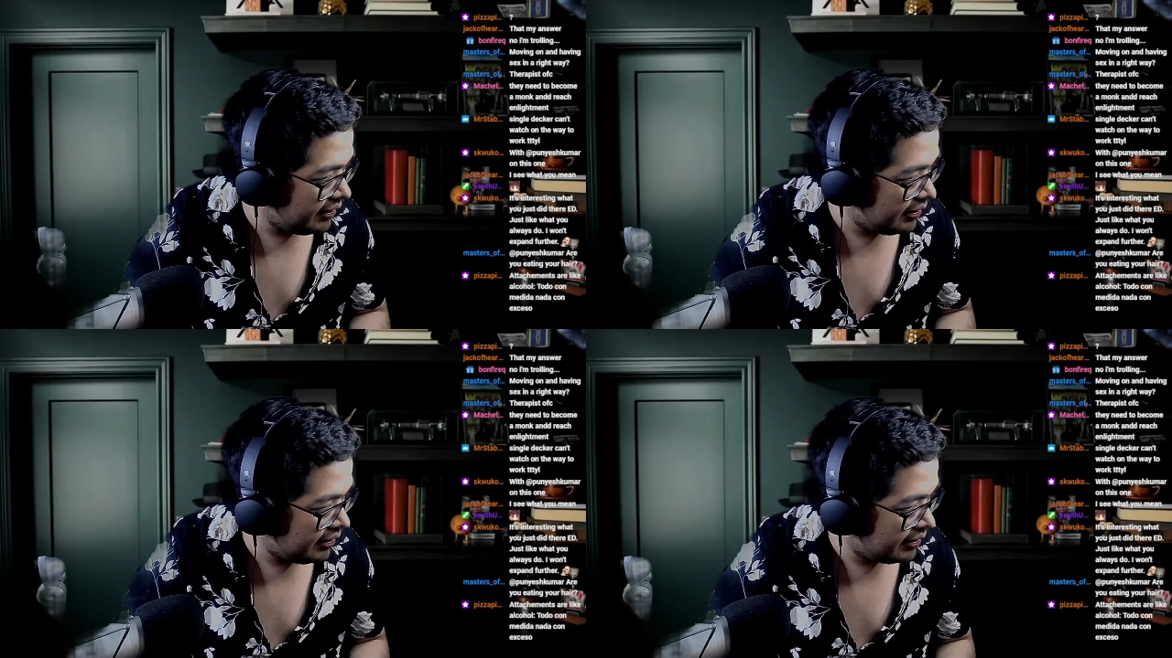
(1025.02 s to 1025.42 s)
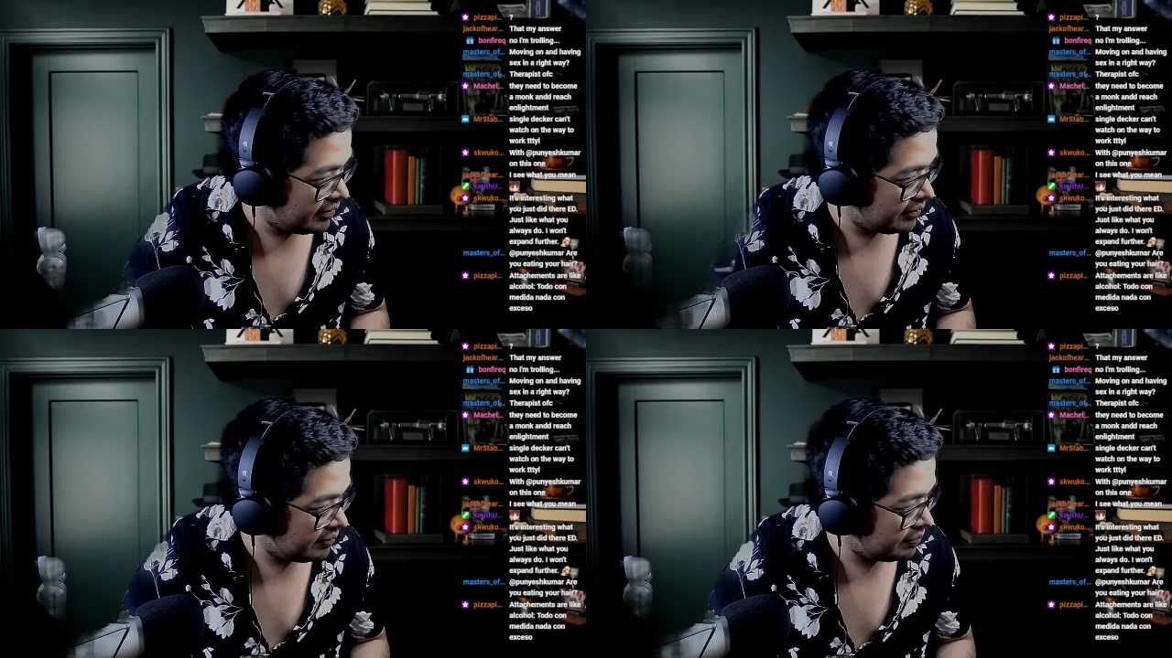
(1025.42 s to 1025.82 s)

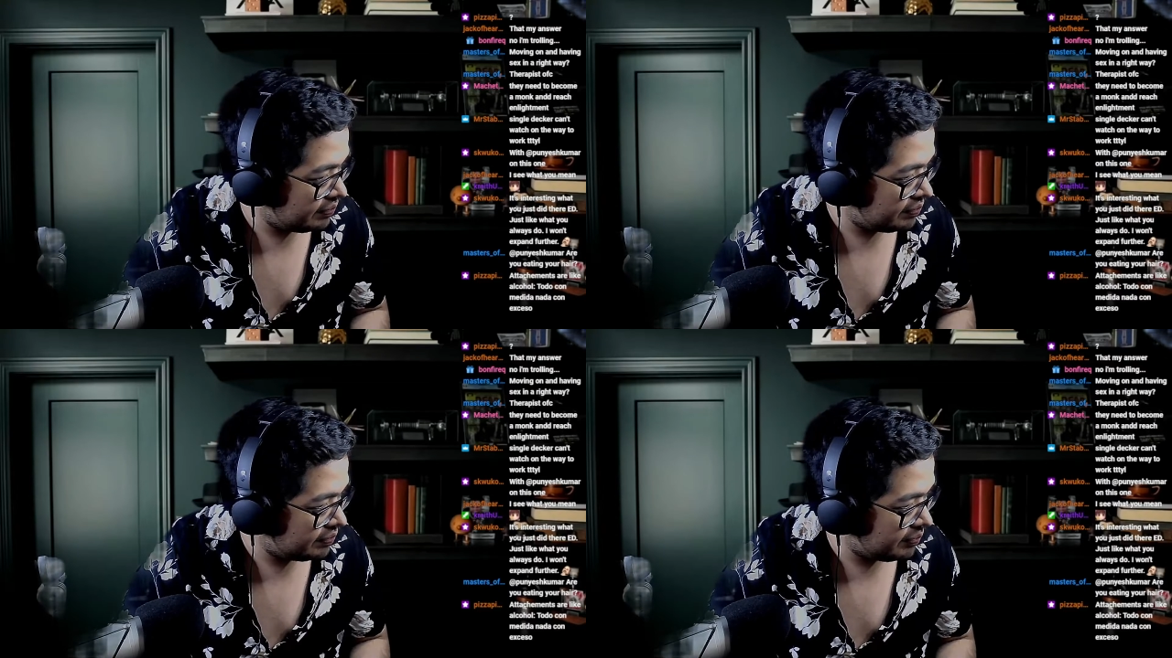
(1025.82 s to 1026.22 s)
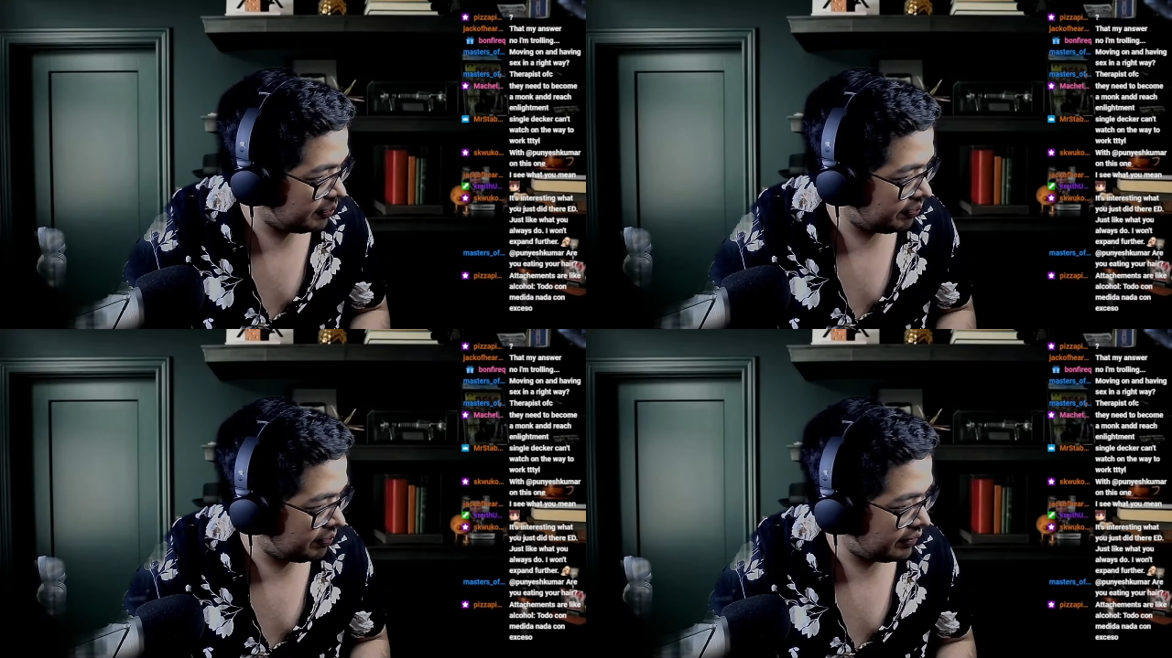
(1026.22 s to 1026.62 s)

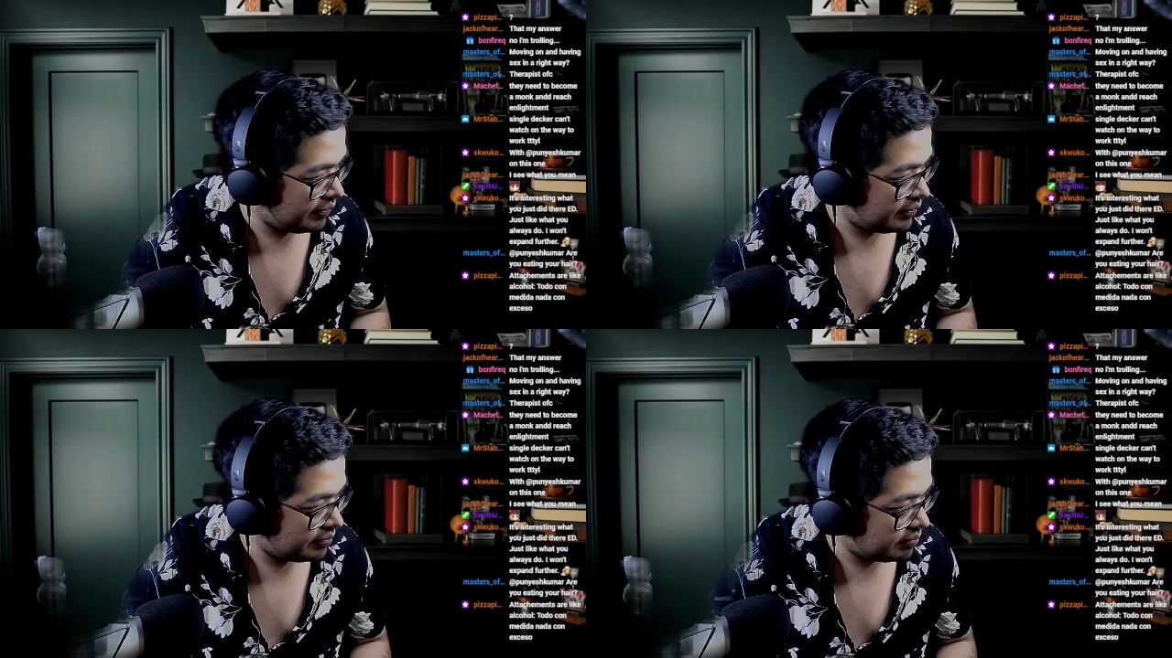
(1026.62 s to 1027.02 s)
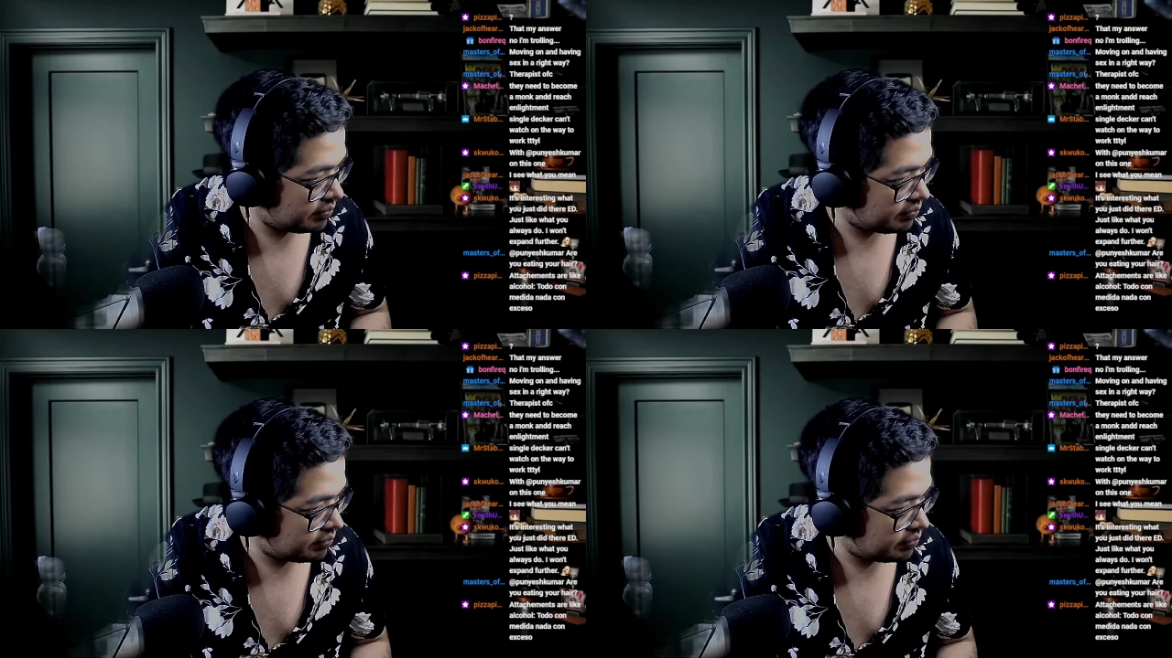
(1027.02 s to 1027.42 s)

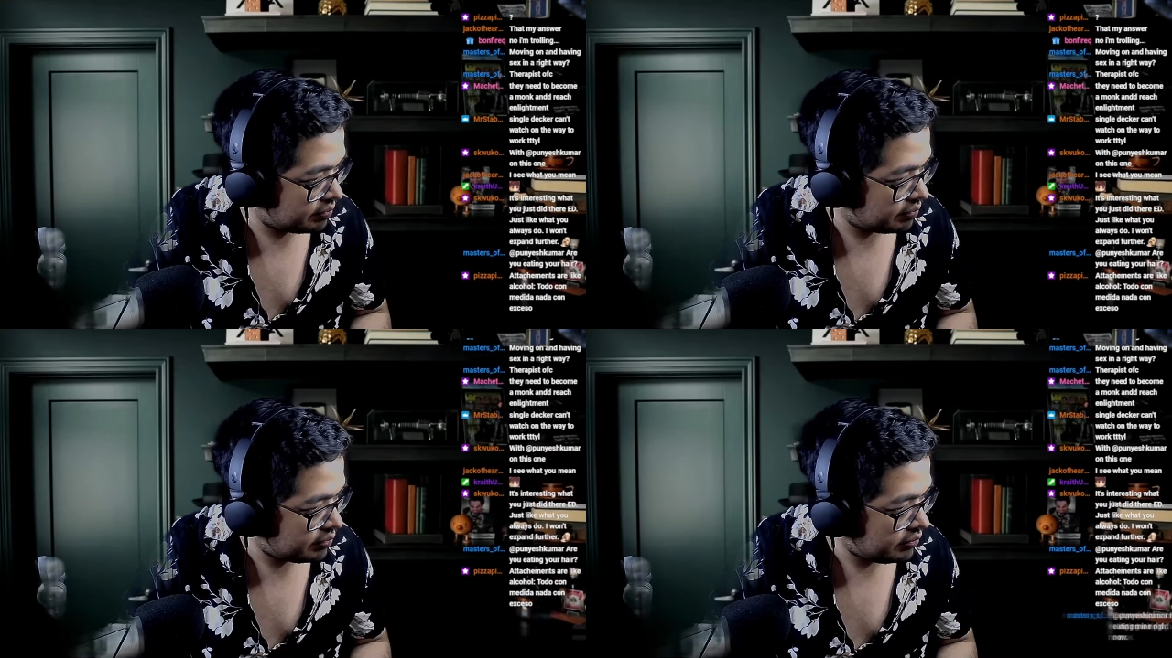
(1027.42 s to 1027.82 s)
[no speech]